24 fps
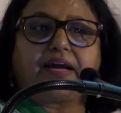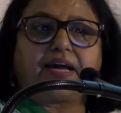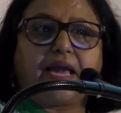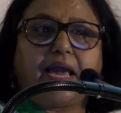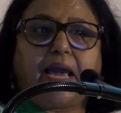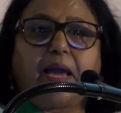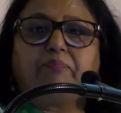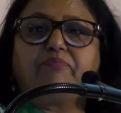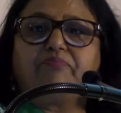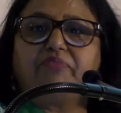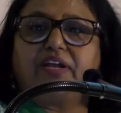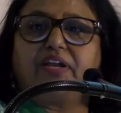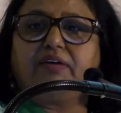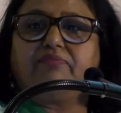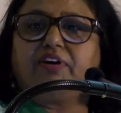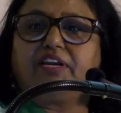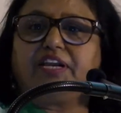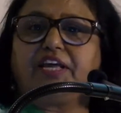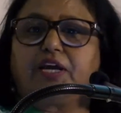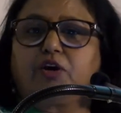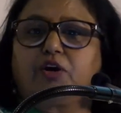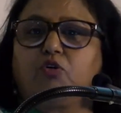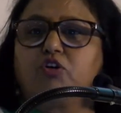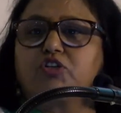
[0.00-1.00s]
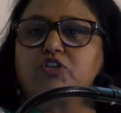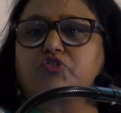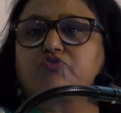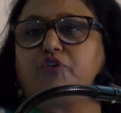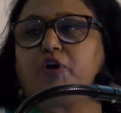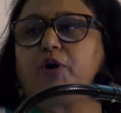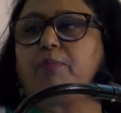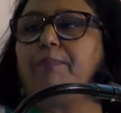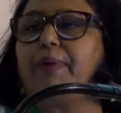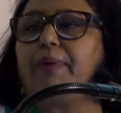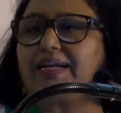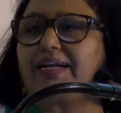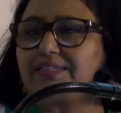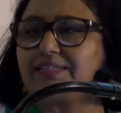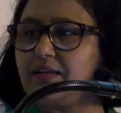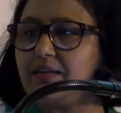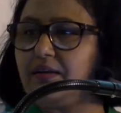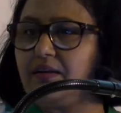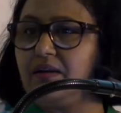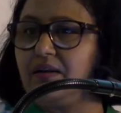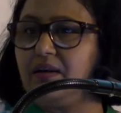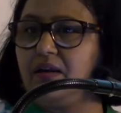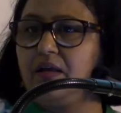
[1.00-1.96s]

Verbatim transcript: camp whenever he goes for battle.